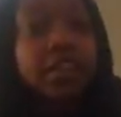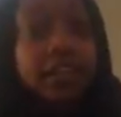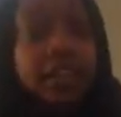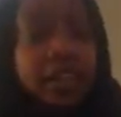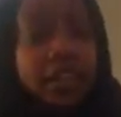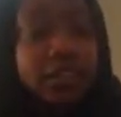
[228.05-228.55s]

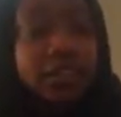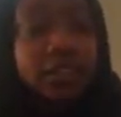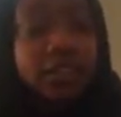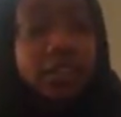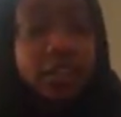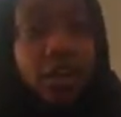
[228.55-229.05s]
He
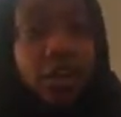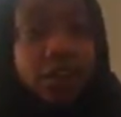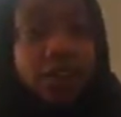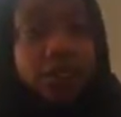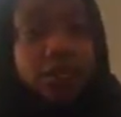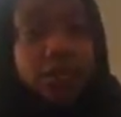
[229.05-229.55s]
started
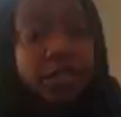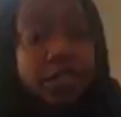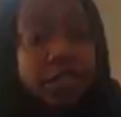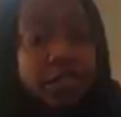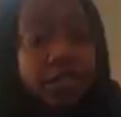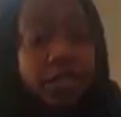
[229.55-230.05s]
off
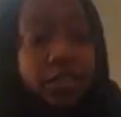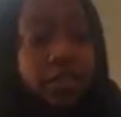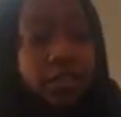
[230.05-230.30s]
being